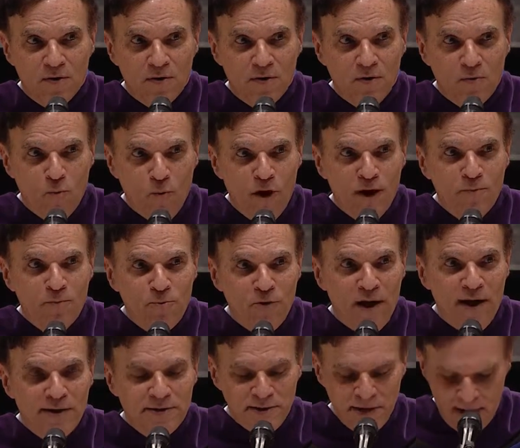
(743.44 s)
one
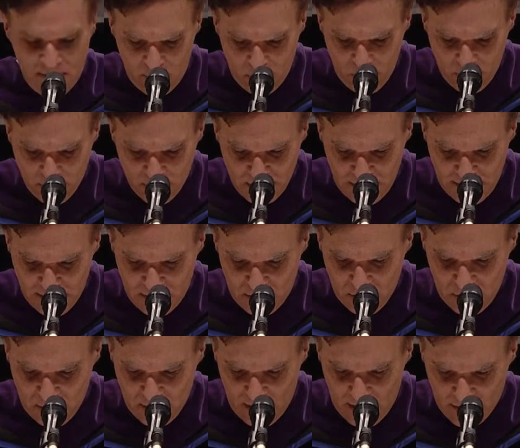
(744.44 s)
project will lead
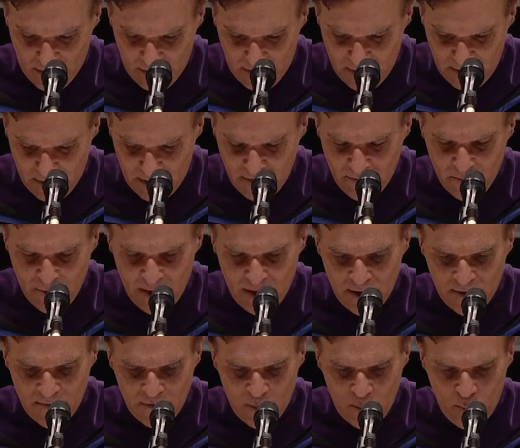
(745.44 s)
to another of
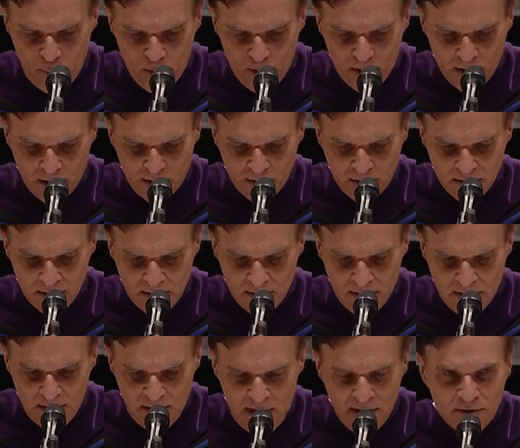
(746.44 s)
meaningful work
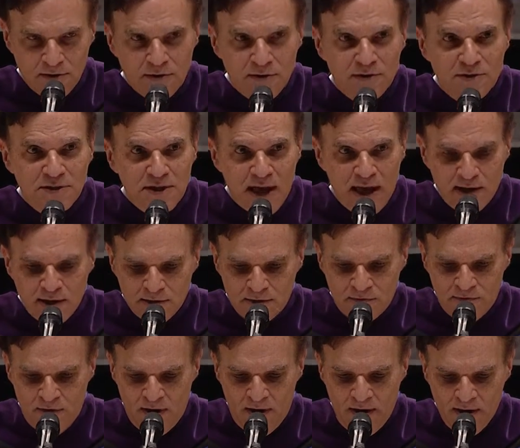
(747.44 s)
and to the
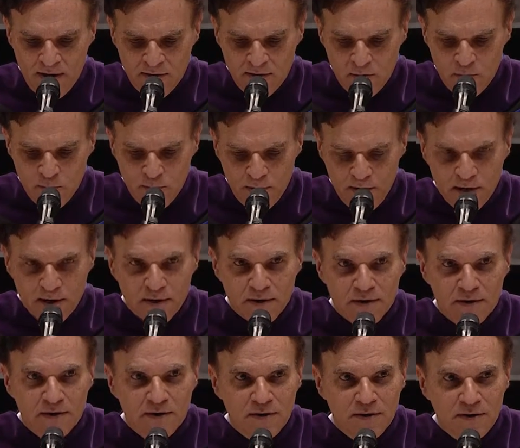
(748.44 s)
satisfying career
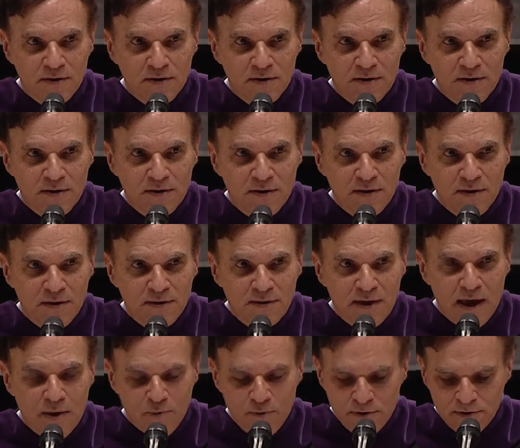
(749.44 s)

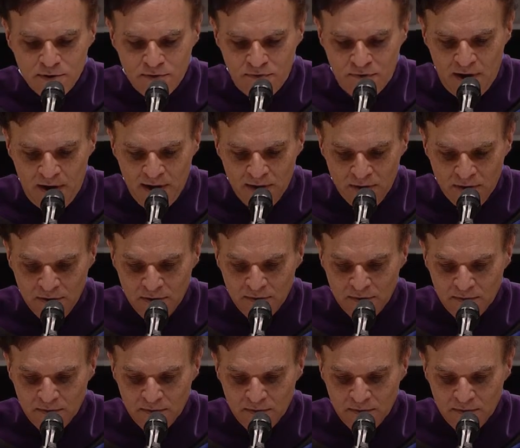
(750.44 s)
that will define you.